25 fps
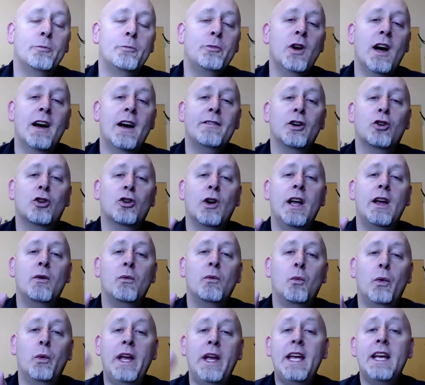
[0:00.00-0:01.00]
hope you have a
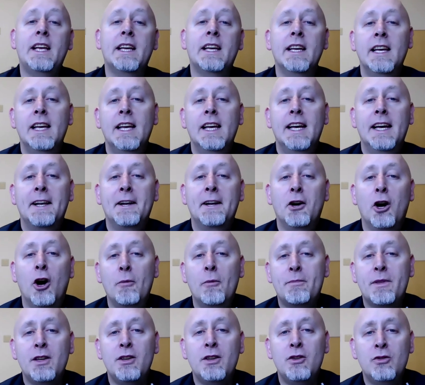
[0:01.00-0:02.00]
great week, and I
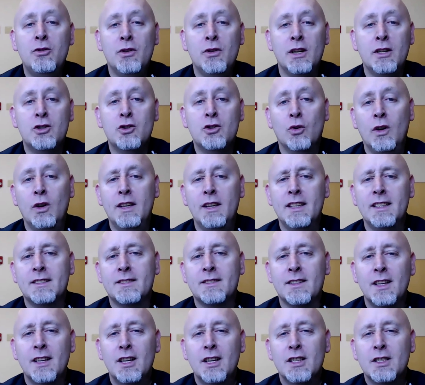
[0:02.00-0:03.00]
hope that you enjoy
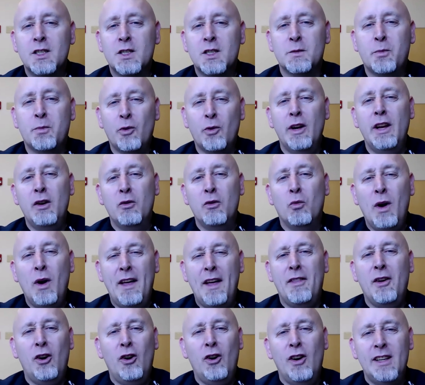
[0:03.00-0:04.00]
this spring
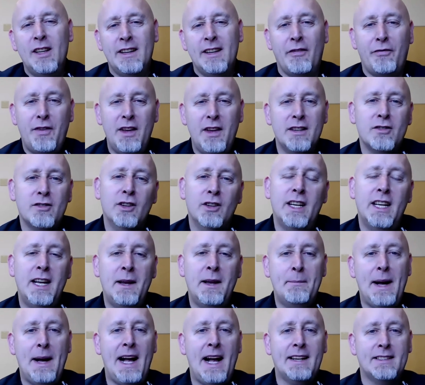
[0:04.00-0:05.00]
weather and that things are
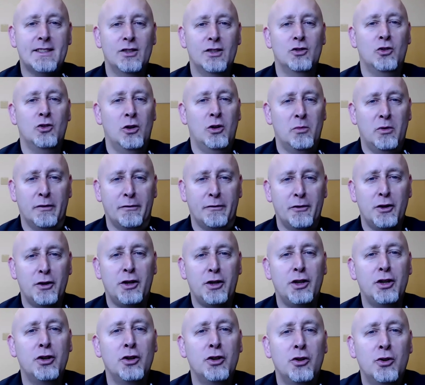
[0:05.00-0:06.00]
getting back to normal for
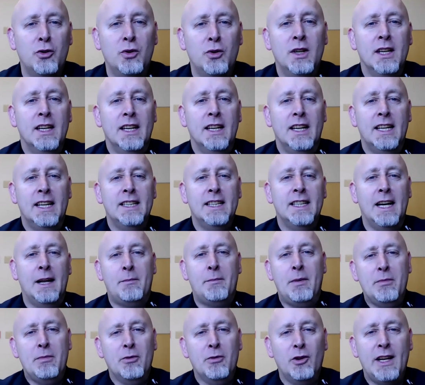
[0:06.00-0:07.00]
you and that
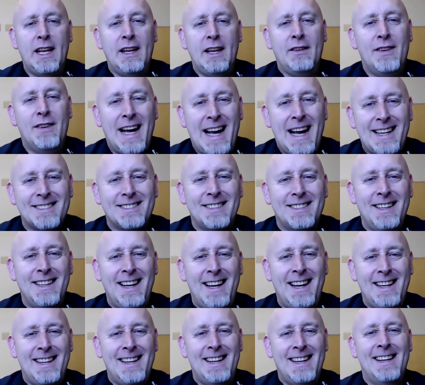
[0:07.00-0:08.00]
people are getting
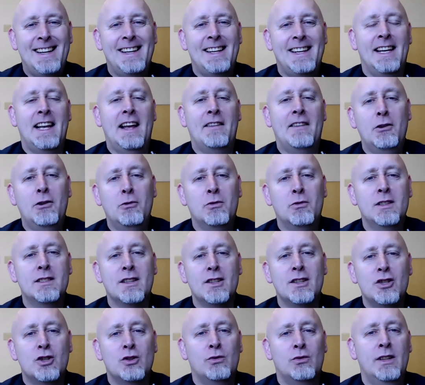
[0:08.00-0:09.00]
vaccinated and everyone's
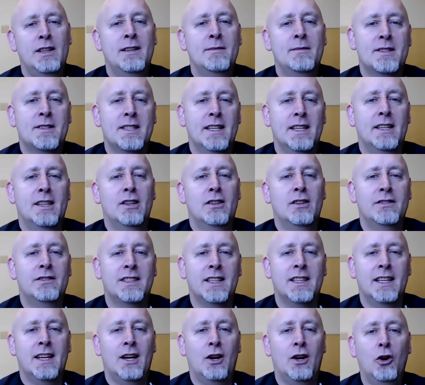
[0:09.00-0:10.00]
enjoying
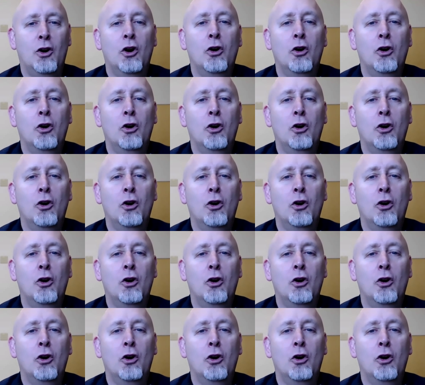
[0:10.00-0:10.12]
themselves. And I